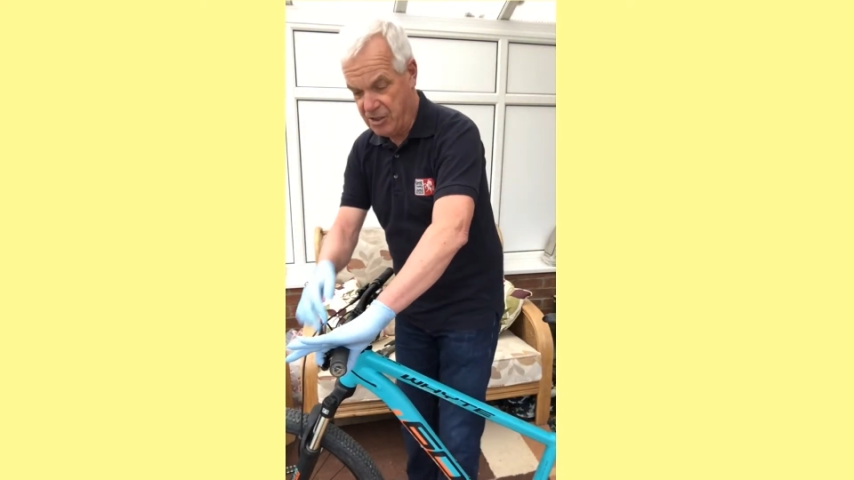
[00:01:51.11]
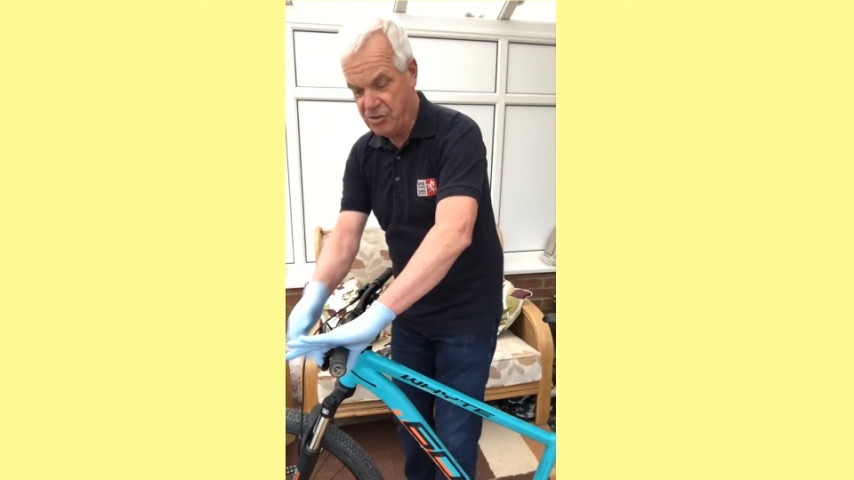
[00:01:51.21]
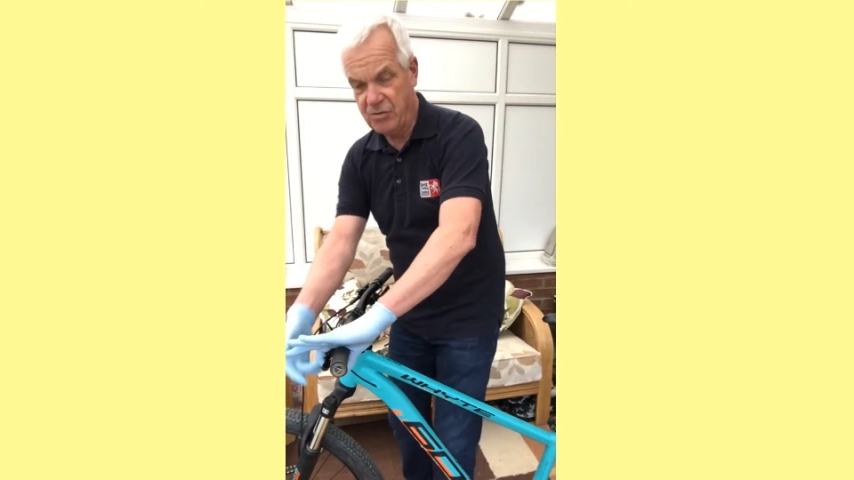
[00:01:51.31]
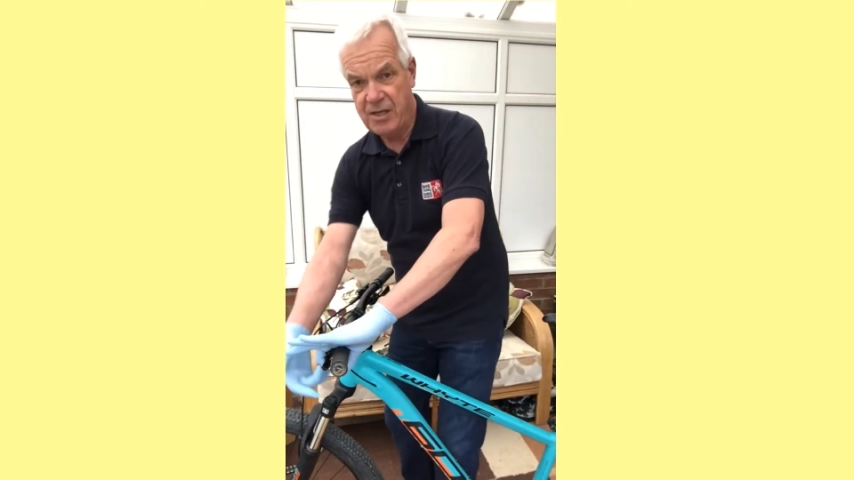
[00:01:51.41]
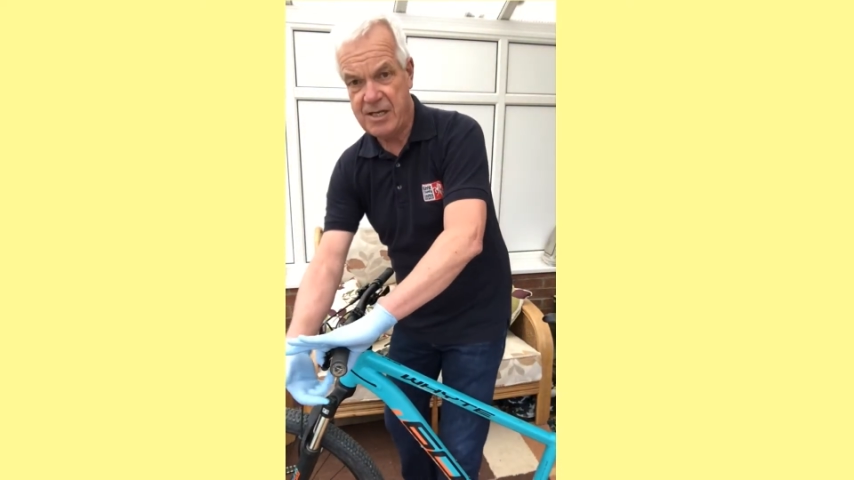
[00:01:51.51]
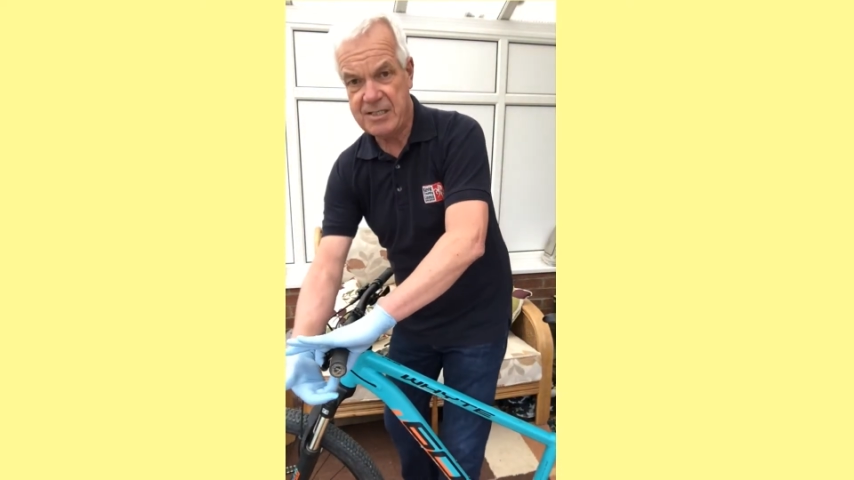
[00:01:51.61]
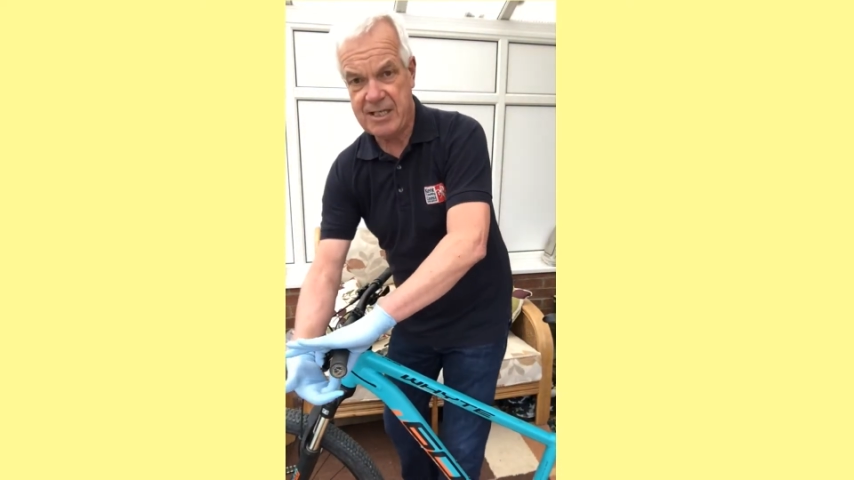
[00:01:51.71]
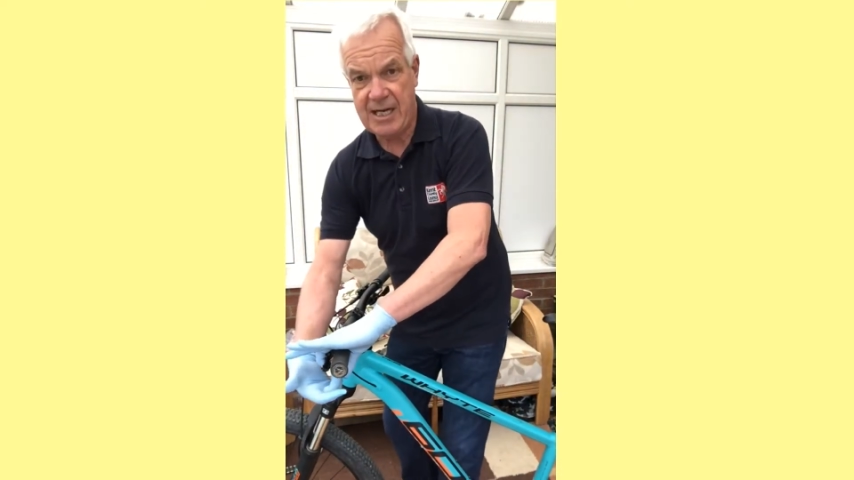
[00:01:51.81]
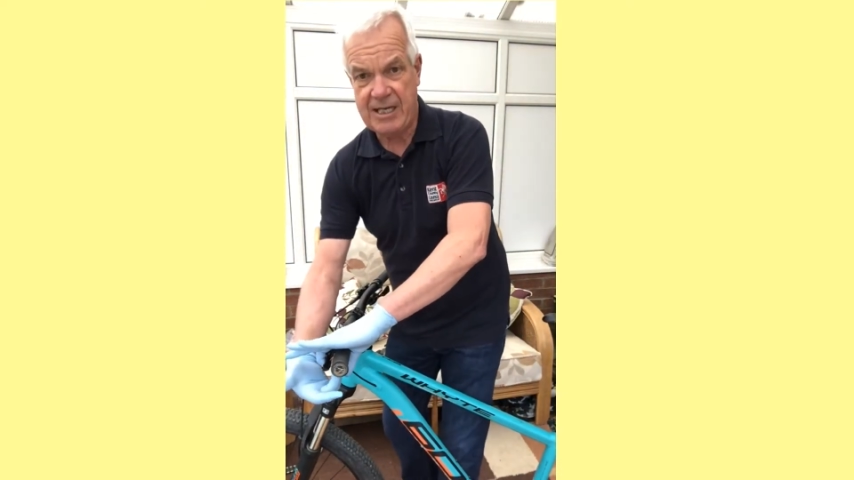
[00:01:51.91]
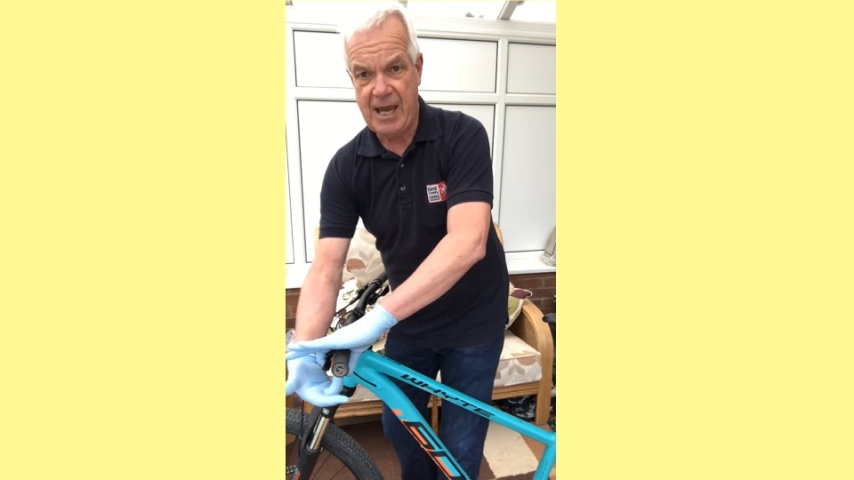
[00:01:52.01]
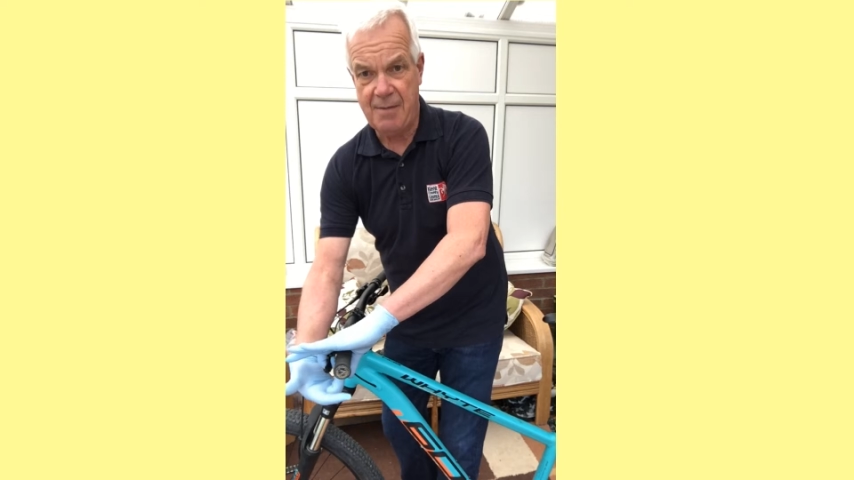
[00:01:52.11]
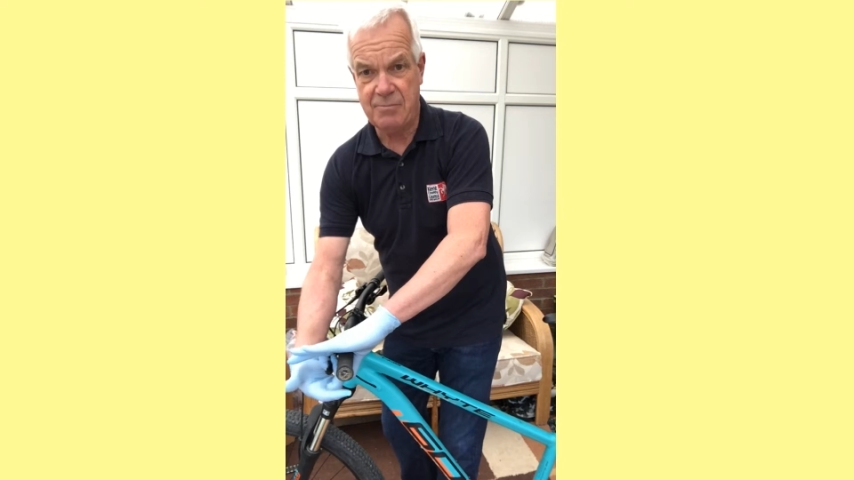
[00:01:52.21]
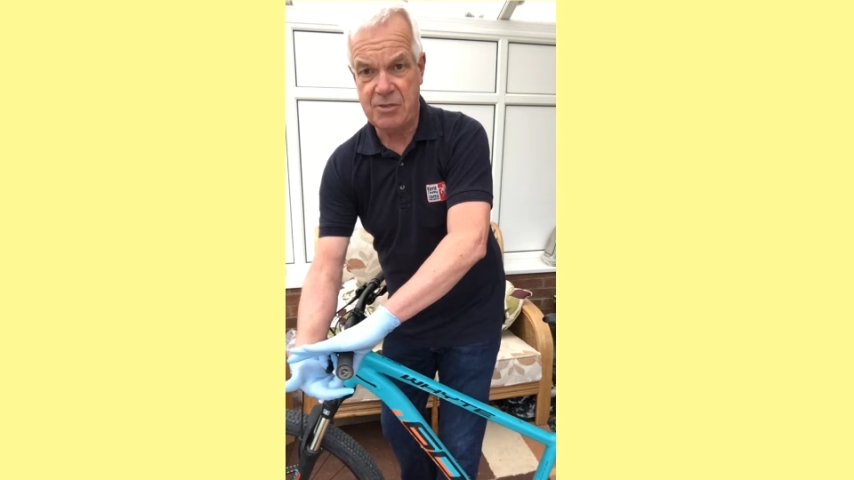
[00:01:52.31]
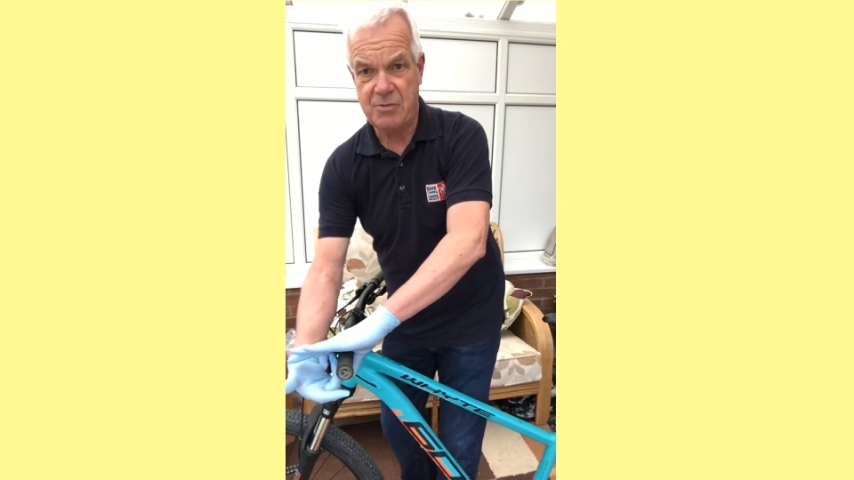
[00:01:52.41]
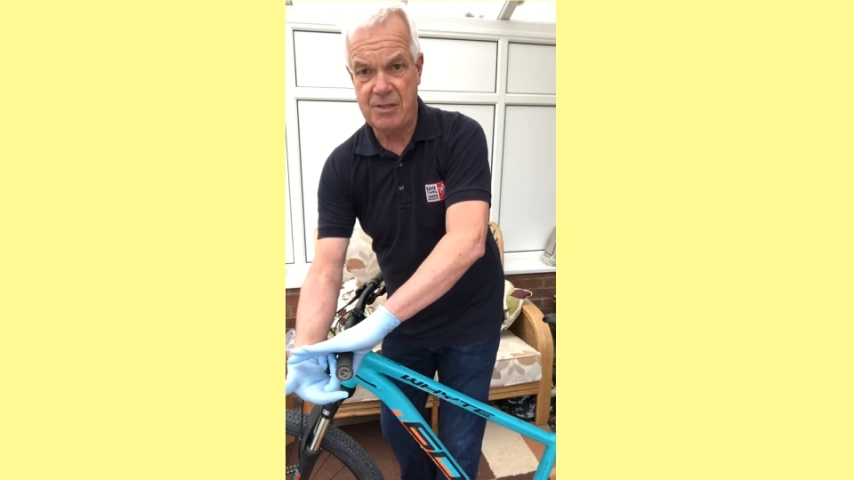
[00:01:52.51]
sure there's that gap
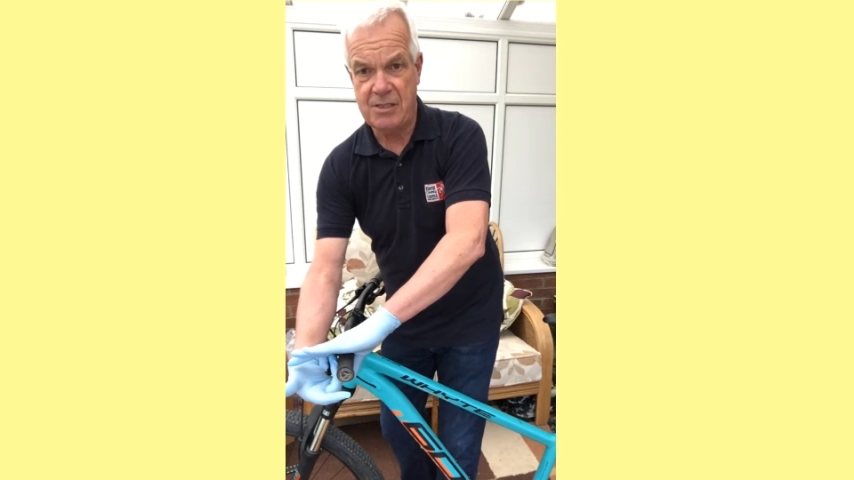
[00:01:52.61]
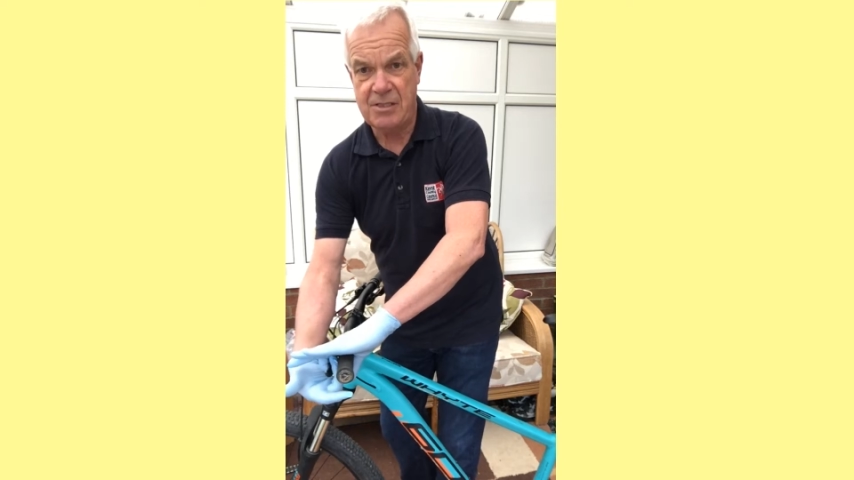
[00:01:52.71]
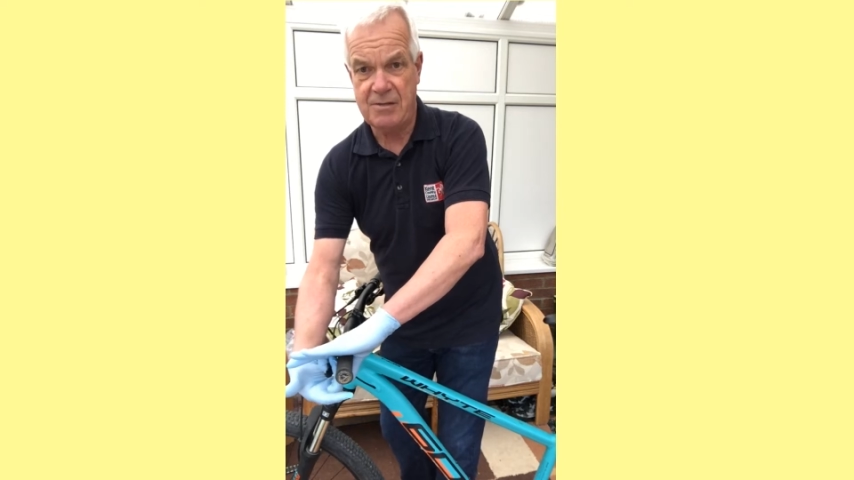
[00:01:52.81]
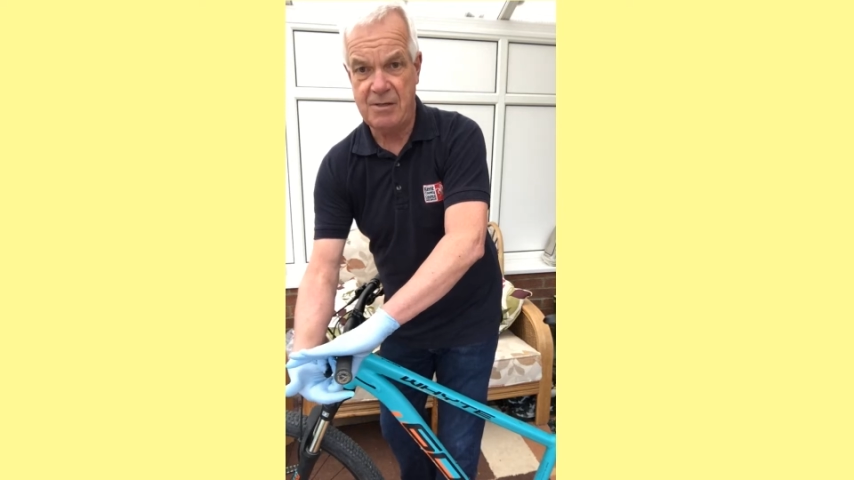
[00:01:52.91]
between